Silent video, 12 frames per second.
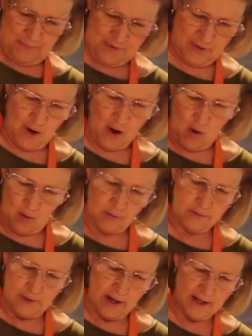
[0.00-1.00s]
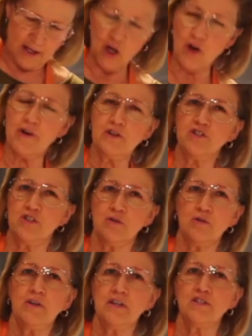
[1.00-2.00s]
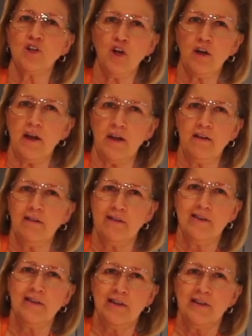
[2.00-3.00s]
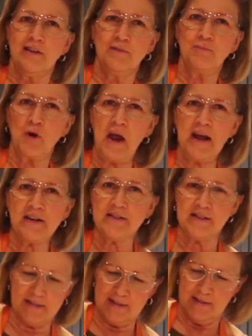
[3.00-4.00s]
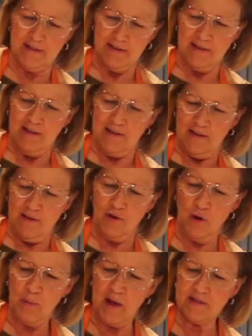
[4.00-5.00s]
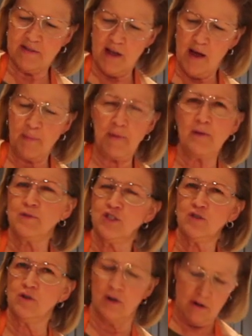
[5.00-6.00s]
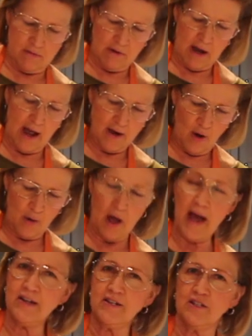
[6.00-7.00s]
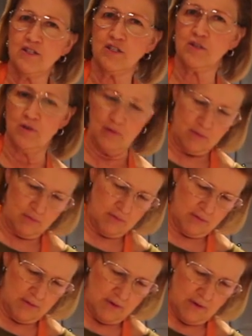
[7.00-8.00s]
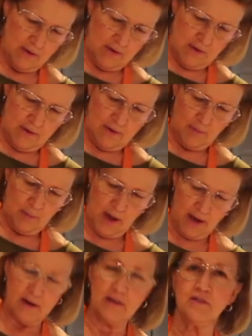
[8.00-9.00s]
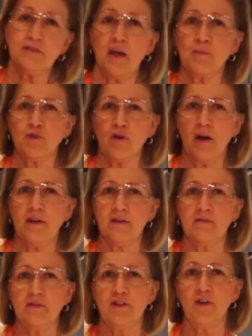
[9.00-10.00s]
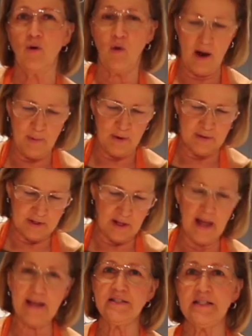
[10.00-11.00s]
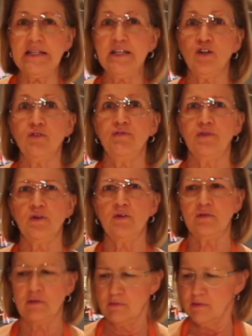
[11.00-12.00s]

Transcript: So, I encourage you, get to cooking. Practice. You'll mess up, I'm sure. I did too. But I just kept trying. You know why? Because I like to eat good food.